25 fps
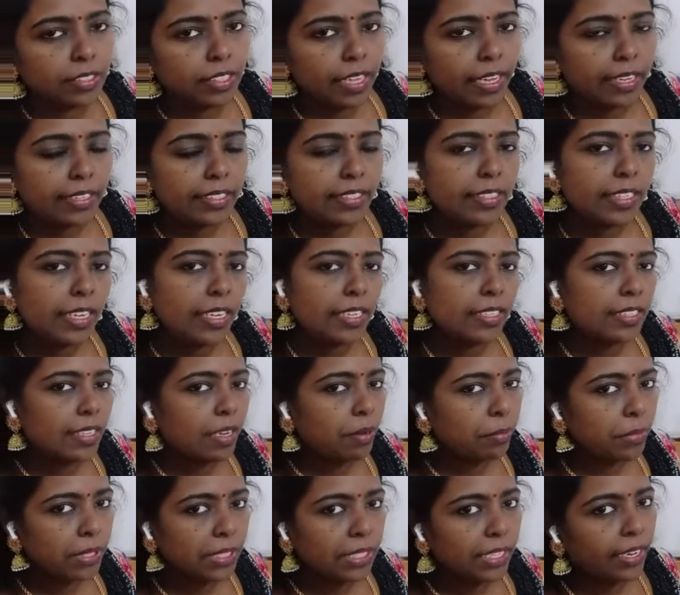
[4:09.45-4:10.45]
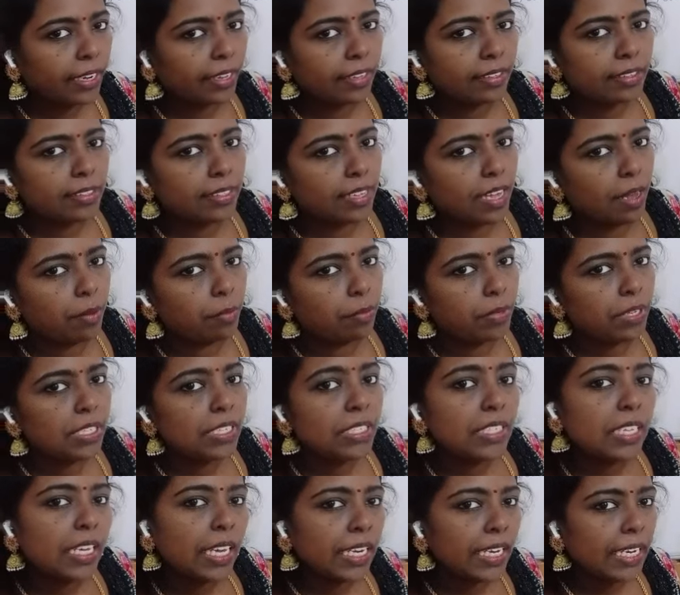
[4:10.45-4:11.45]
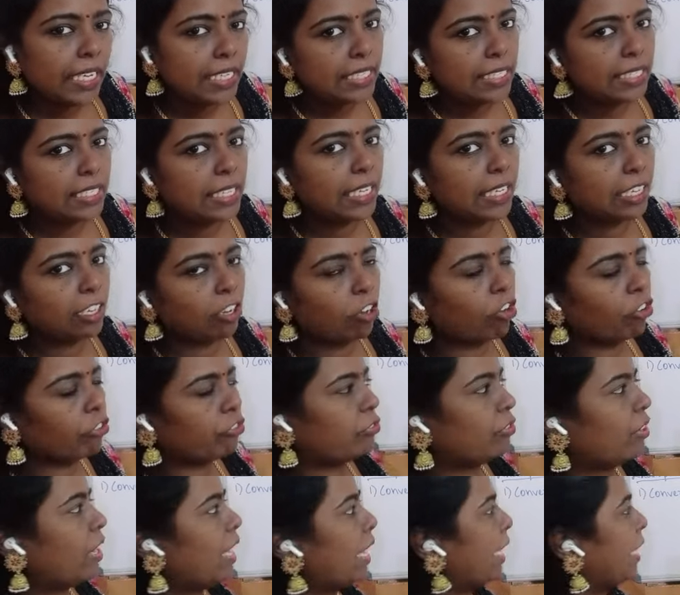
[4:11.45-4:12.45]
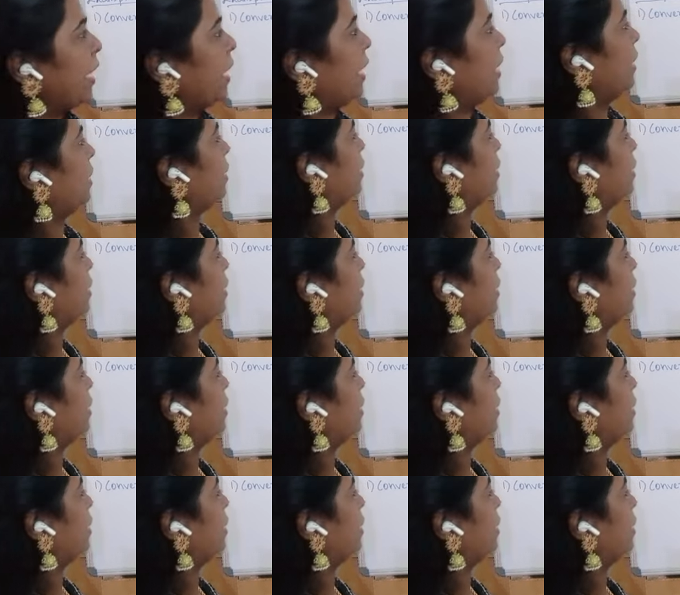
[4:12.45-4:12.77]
And say some other example, rusting of iron.